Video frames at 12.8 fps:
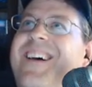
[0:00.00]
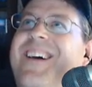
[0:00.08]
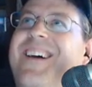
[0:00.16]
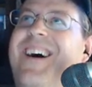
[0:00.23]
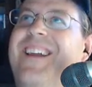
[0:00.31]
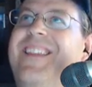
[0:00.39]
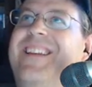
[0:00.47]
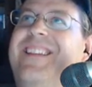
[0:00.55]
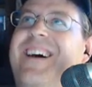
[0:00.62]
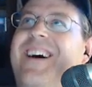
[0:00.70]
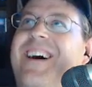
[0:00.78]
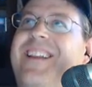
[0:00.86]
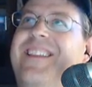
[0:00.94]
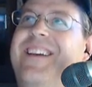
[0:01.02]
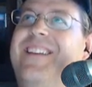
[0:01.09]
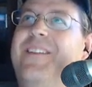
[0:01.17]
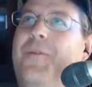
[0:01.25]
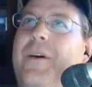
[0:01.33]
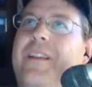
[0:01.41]
I
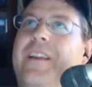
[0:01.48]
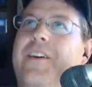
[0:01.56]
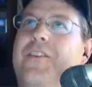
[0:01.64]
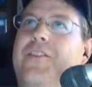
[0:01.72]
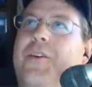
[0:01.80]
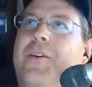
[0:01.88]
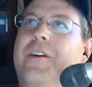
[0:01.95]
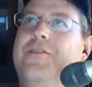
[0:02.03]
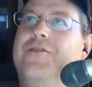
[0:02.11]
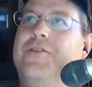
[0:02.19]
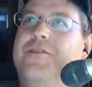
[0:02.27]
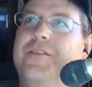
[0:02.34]
think what they're doing should